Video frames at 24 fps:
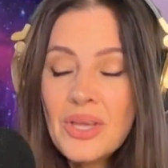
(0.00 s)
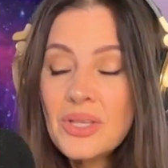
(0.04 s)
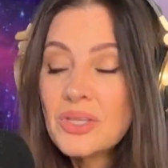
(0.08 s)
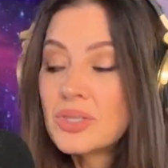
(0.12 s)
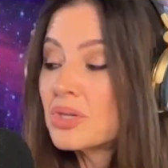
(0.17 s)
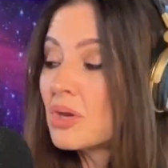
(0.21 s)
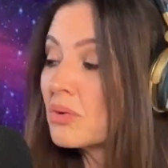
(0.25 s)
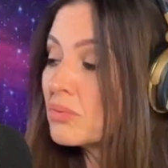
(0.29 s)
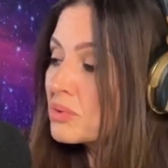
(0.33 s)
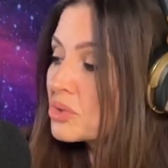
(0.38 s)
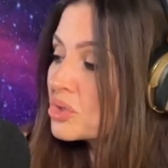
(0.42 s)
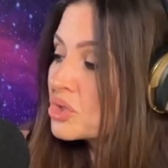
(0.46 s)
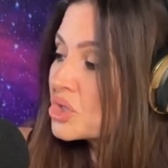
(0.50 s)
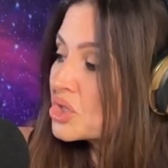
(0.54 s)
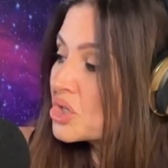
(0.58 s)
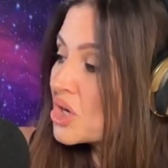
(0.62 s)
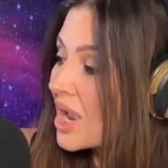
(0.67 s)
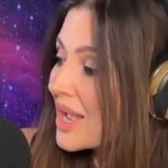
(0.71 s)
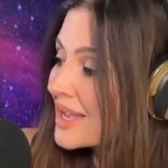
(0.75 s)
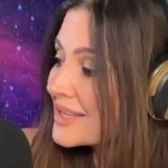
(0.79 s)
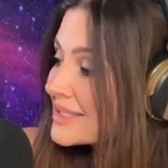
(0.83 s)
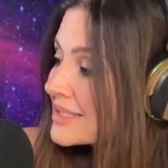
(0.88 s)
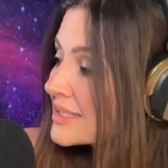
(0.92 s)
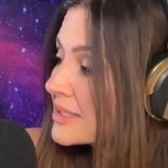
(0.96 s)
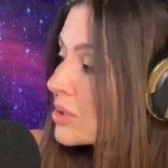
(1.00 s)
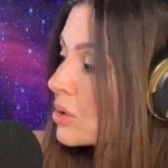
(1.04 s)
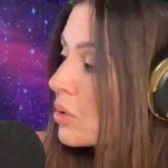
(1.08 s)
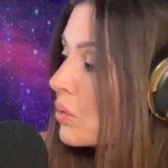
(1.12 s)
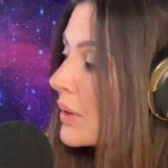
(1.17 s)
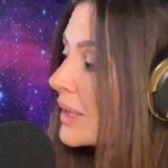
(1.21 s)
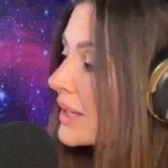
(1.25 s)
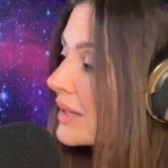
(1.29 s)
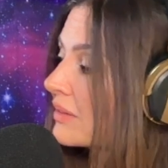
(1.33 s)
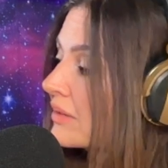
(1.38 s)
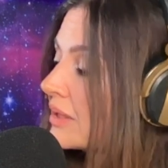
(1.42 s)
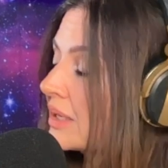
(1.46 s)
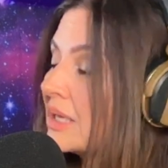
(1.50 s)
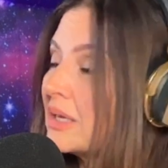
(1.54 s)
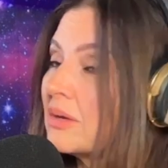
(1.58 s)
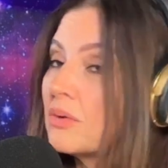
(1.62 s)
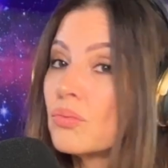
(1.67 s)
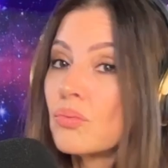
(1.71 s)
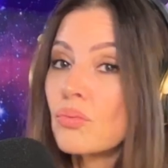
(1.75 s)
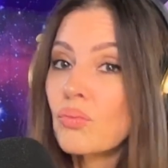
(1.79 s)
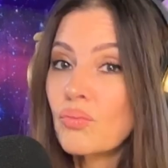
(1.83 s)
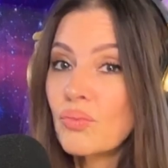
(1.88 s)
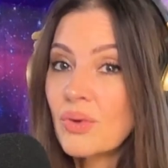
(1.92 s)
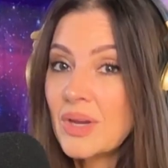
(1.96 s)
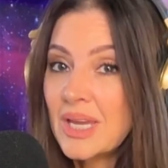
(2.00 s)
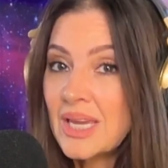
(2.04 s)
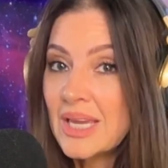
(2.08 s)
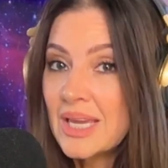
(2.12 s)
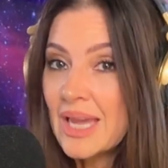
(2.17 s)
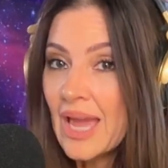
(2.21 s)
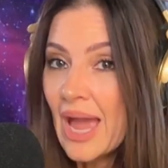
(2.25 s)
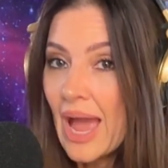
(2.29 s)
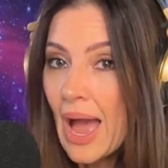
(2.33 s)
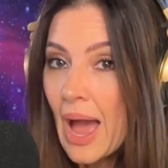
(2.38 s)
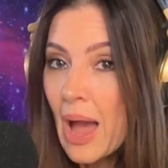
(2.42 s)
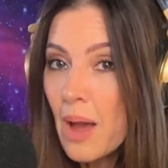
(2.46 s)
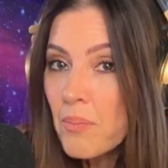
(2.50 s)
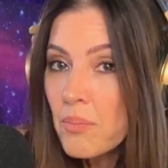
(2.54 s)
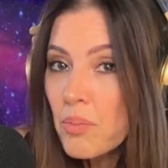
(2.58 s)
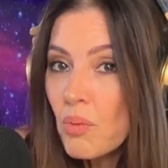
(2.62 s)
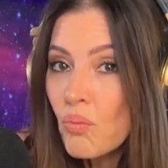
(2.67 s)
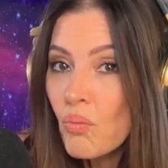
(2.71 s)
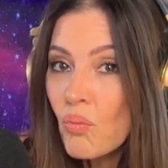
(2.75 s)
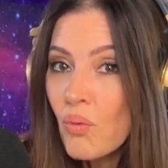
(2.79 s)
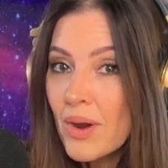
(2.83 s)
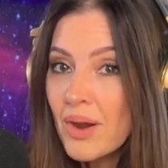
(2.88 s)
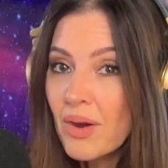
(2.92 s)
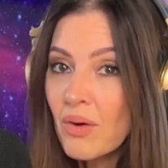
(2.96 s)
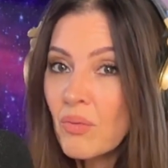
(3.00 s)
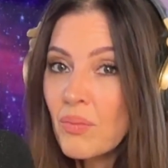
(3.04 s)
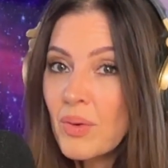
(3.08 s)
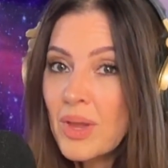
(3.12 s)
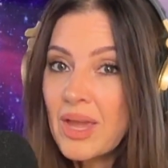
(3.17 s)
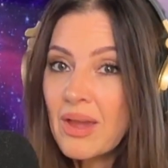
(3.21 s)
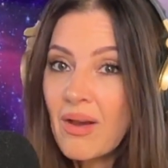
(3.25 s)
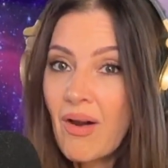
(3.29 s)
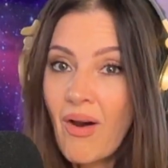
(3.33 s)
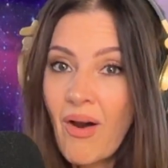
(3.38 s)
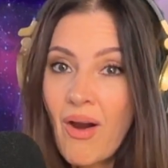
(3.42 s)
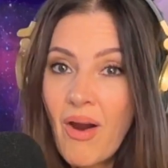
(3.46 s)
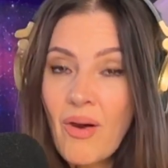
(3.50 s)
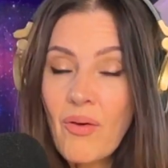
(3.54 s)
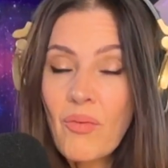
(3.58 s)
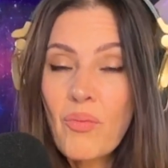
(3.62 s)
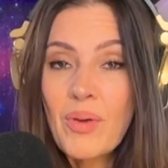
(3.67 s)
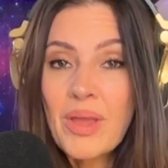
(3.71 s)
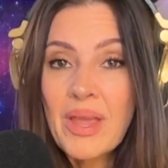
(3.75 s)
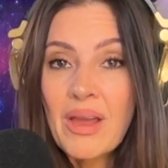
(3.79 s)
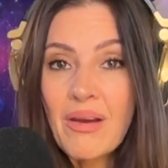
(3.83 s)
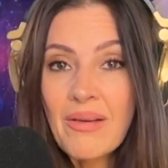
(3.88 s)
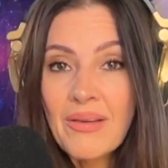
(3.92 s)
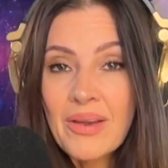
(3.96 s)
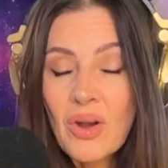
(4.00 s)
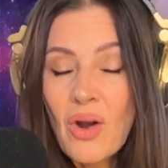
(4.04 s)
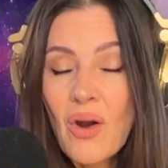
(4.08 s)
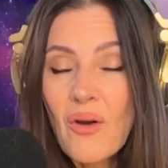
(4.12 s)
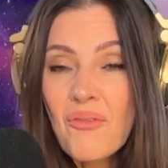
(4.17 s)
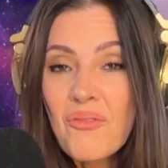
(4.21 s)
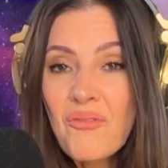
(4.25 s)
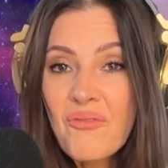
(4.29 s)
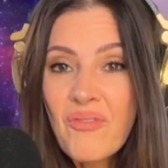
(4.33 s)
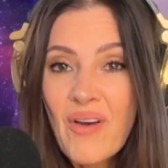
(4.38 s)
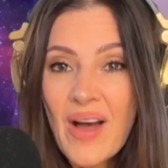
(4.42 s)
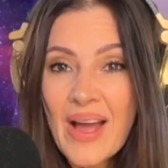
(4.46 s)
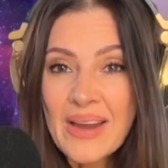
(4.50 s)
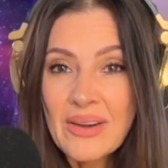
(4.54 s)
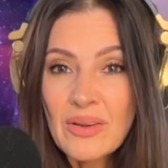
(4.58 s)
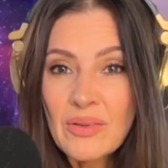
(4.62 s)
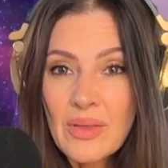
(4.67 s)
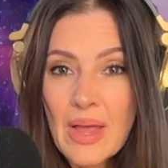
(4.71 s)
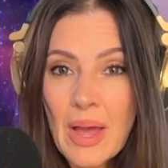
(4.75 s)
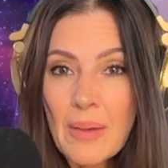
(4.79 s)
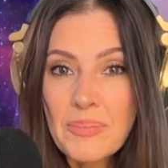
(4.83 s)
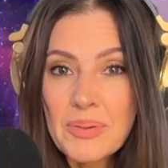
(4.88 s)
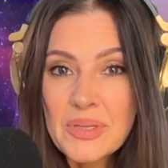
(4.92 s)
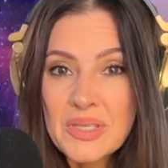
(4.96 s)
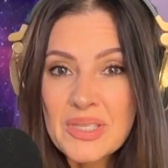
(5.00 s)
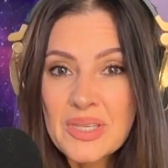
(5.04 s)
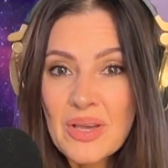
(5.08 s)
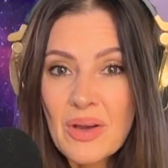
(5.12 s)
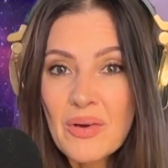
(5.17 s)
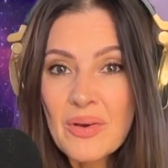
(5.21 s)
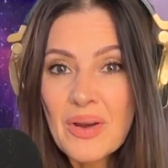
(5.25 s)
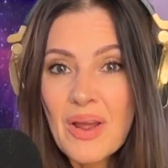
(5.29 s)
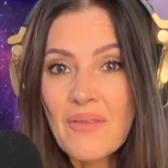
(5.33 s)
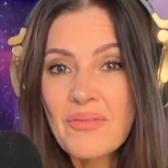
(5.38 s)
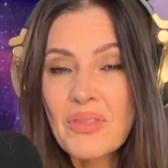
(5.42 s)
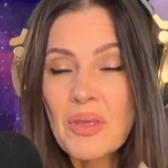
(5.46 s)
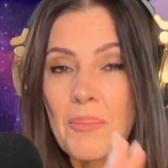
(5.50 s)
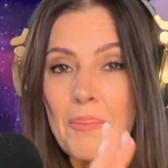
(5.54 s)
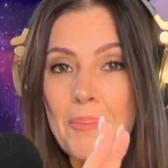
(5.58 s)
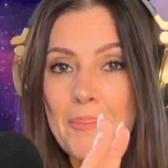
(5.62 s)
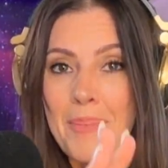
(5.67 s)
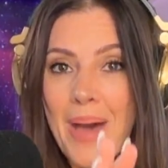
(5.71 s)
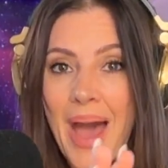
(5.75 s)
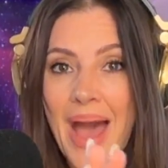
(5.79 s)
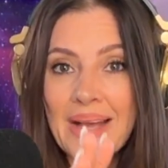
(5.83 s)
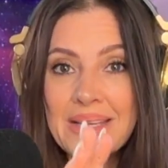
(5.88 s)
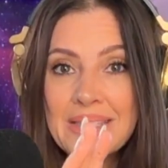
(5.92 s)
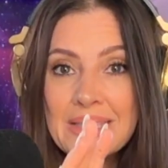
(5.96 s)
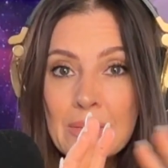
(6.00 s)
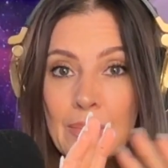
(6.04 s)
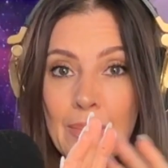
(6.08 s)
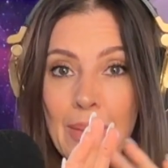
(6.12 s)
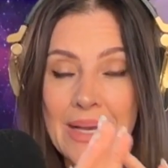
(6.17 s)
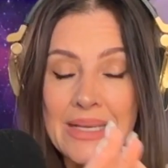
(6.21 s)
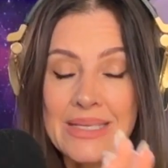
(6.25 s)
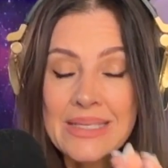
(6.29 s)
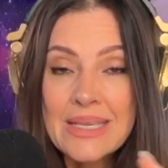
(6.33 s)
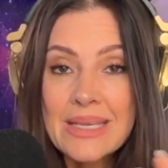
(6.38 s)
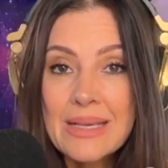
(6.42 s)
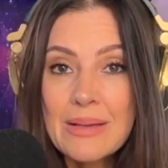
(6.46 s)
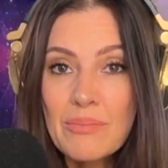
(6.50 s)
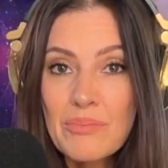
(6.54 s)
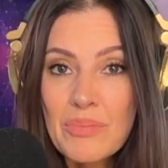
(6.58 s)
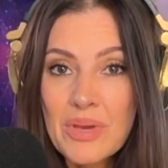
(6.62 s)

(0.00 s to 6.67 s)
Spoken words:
So just to quickly recap where we are in our final episode of the Maximizing